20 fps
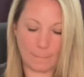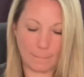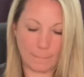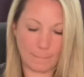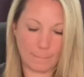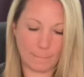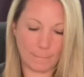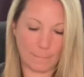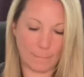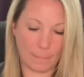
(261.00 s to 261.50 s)

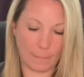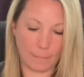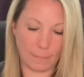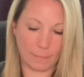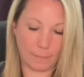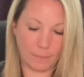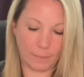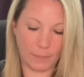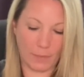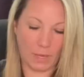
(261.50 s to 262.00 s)
Hmm.
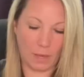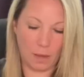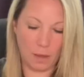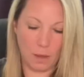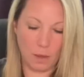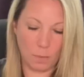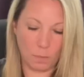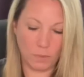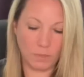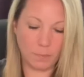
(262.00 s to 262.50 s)

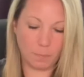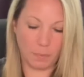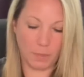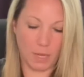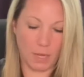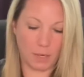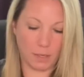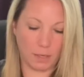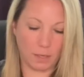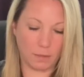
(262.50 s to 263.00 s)
What's
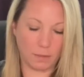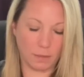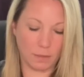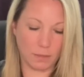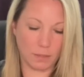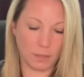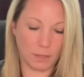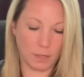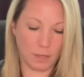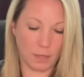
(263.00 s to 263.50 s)
blocking this
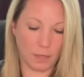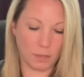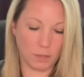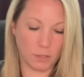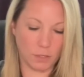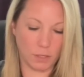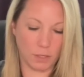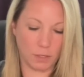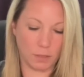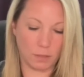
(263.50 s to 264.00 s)

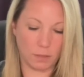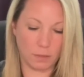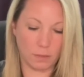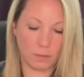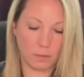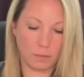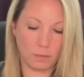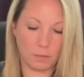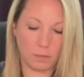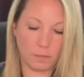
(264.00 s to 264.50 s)
connection?
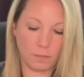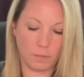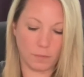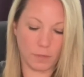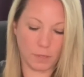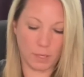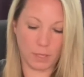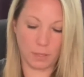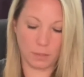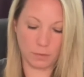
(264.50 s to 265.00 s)
for
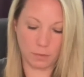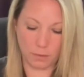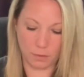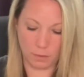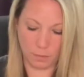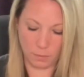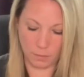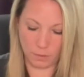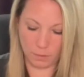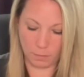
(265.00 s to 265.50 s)
Cancer.
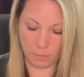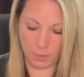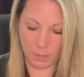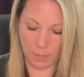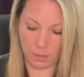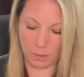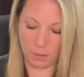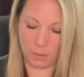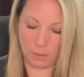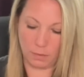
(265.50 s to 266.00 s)
What's
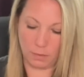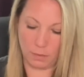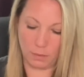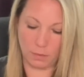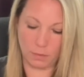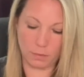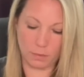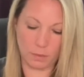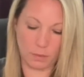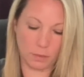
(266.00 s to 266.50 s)
blocking
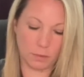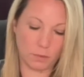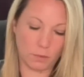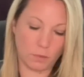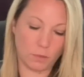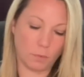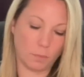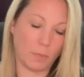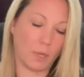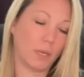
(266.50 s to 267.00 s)
this? That's
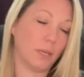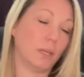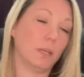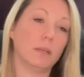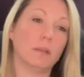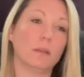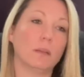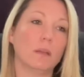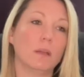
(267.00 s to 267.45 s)
too many.